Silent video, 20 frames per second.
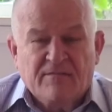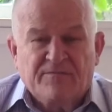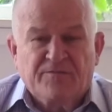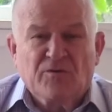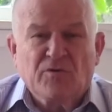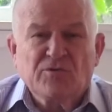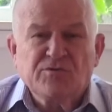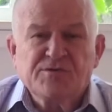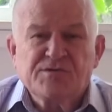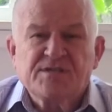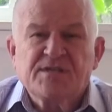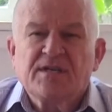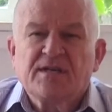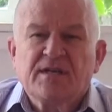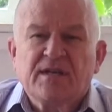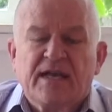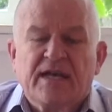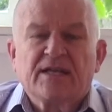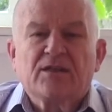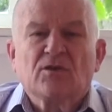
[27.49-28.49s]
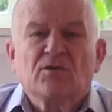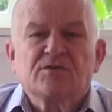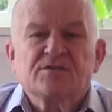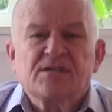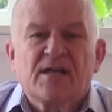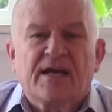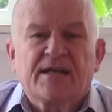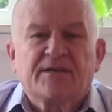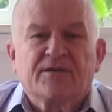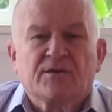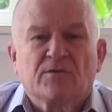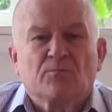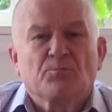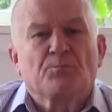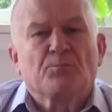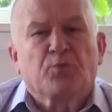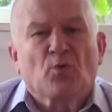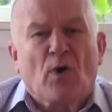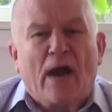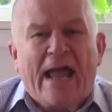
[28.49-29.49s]
First, it looks like you're
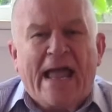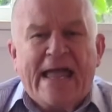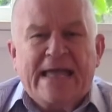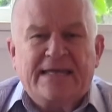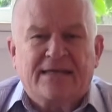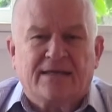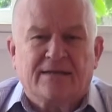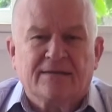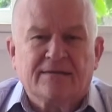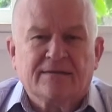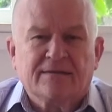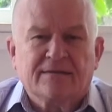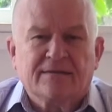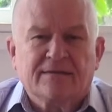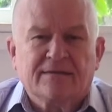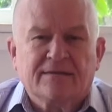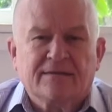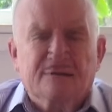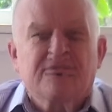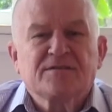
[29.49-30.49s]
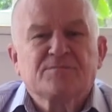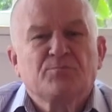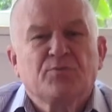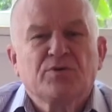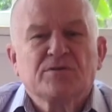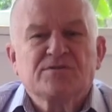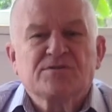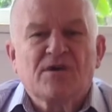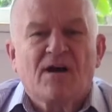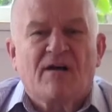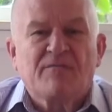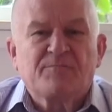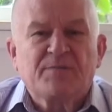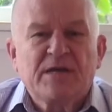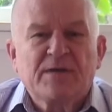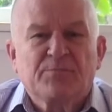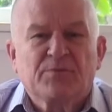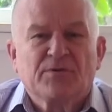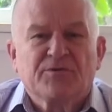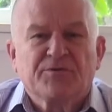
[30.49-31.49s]
bragging and thus puts off
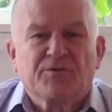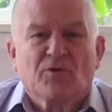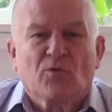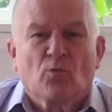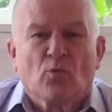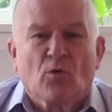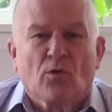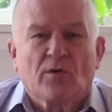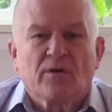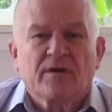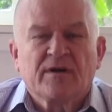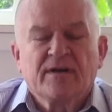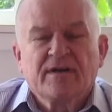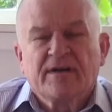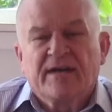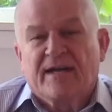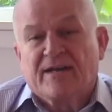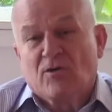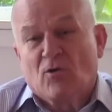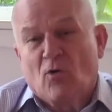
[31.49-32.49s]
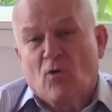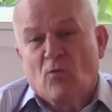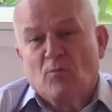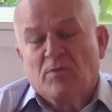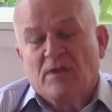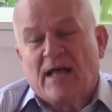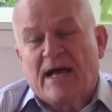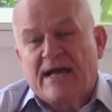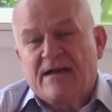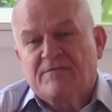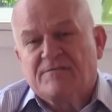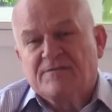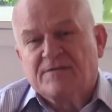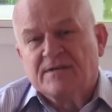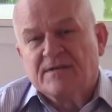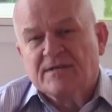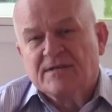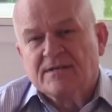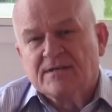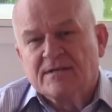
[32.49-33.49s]
people in your work and home life.
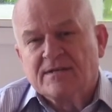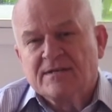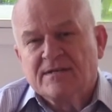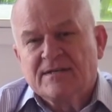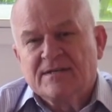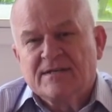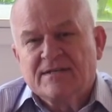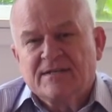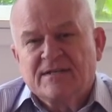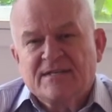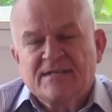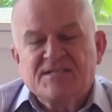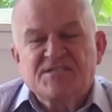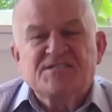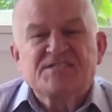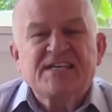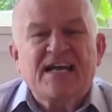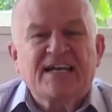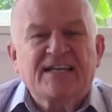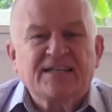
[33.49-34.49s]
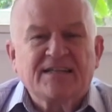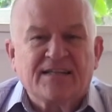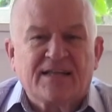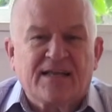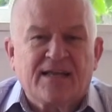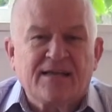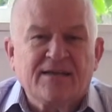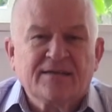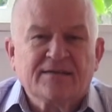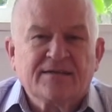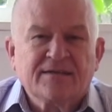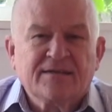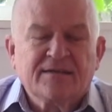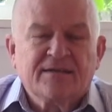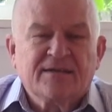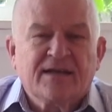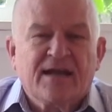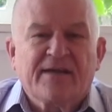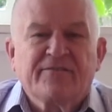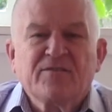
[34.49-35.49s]
Secondly,
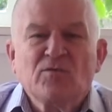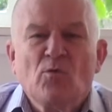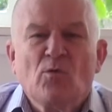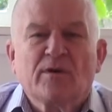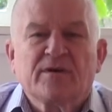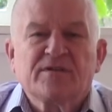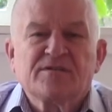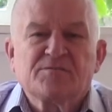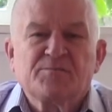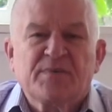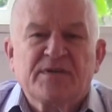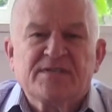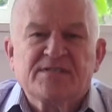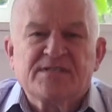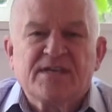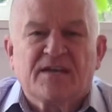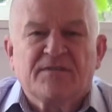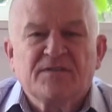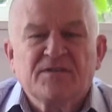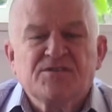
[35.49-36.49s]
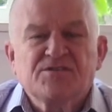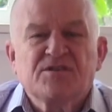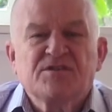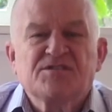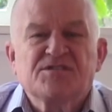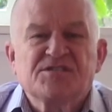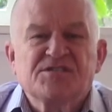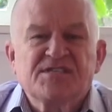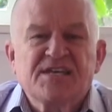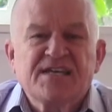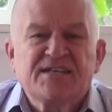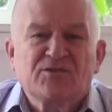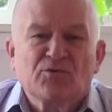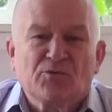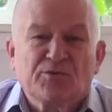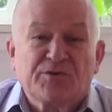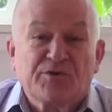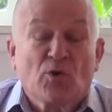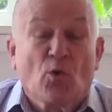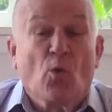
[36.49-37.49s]
everyone is busy, and this could
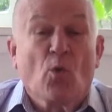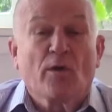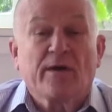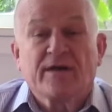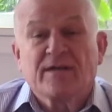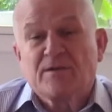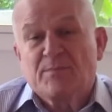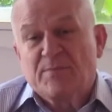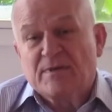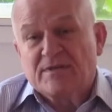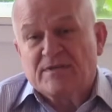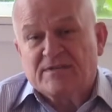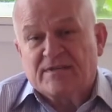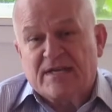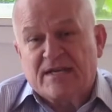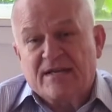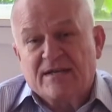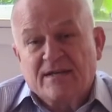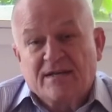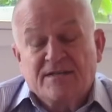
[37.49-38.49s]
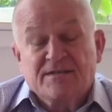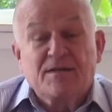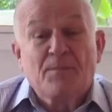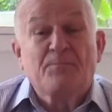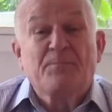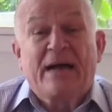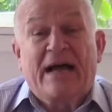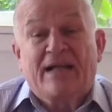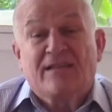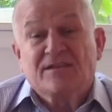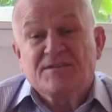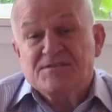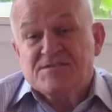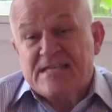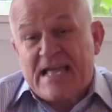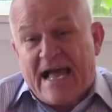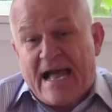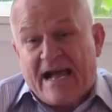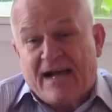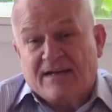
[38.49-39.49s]
signal your inability to balance
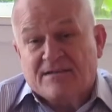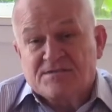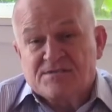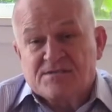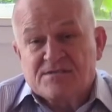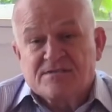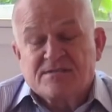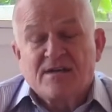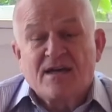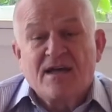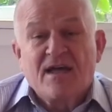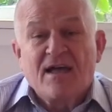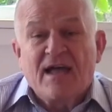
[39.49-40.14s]
tasks.